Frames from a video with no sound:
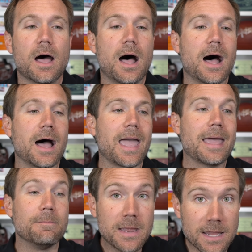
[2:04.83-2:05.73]
uh,
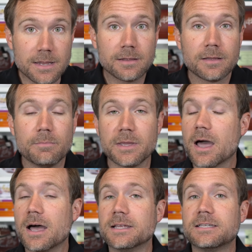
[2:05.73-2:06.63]
and me
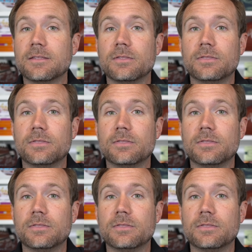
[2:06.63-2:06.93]
because